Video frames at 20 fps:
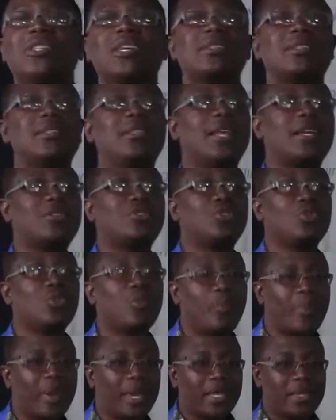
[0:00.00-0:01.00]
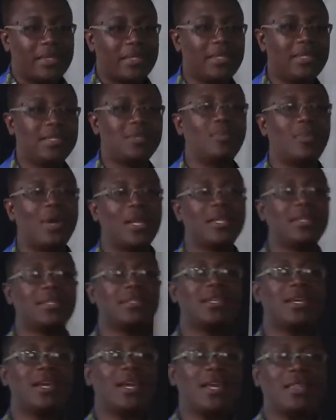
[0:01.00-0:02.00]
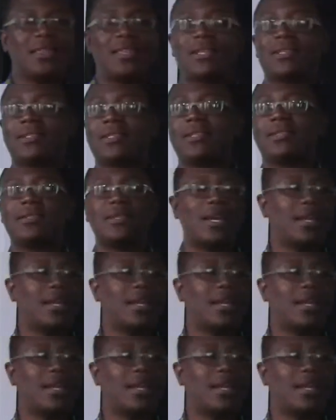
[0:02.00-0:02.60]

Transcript: just let you pick these monies that sit